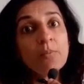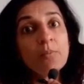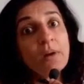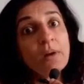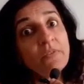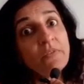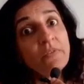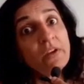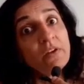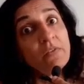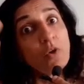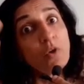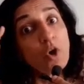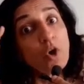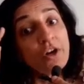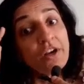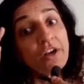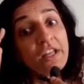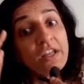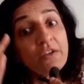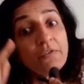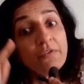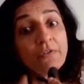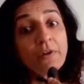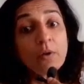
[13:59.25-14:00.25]
But we have
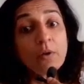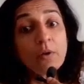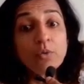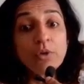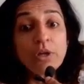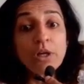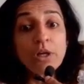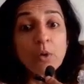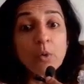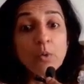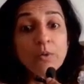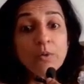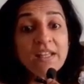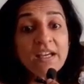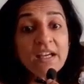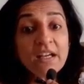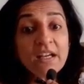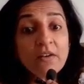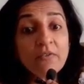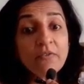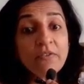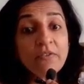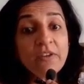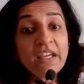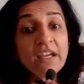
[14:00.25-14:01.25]
already found out
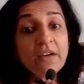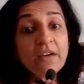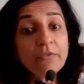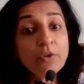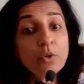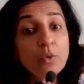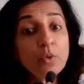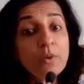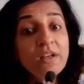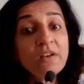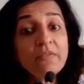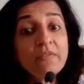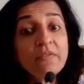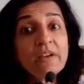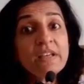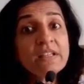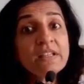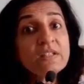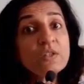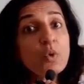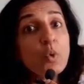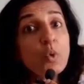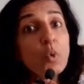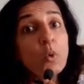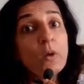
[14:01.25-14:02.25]
that we have to
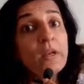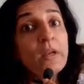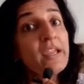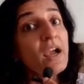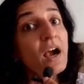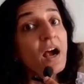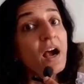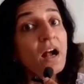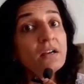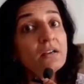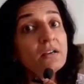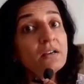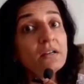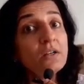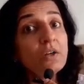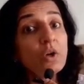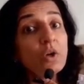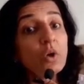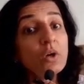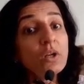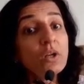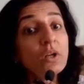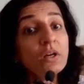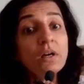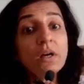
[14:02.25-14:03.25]
invest only
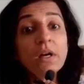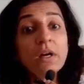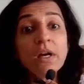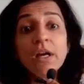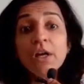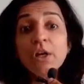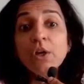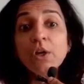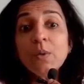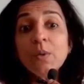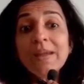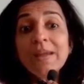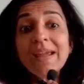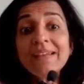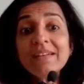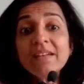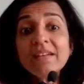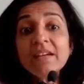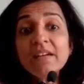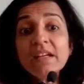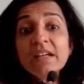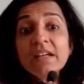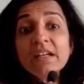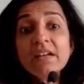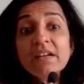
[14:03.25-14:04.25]
$100 to get
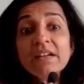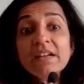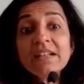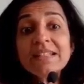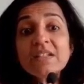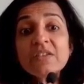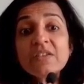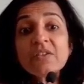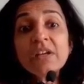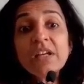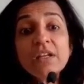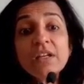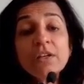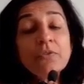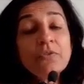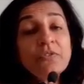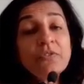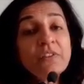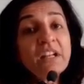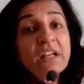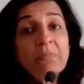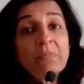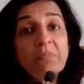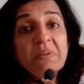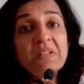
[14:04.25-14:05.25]
an interest rate
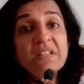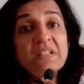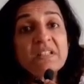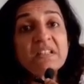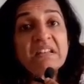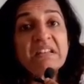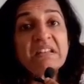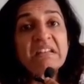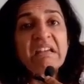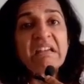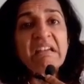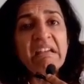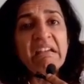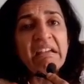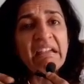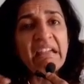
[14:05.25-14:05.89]
of 10%.